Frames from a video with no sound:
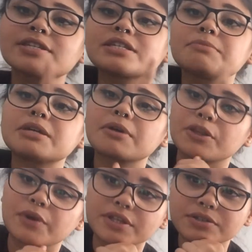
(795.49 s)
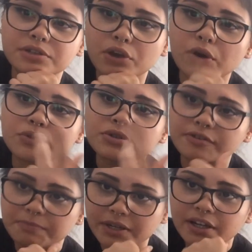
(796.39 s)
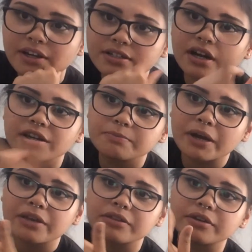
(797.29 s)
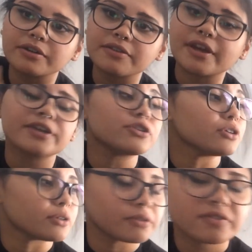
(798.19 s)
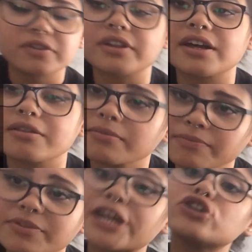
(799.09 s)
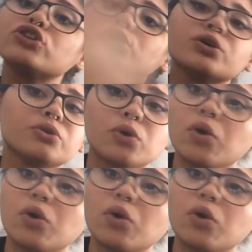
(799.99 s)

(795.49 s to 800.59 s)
this isn't me, by the way. This is the ghost of me. I died back there. Thank you for that. Thank you,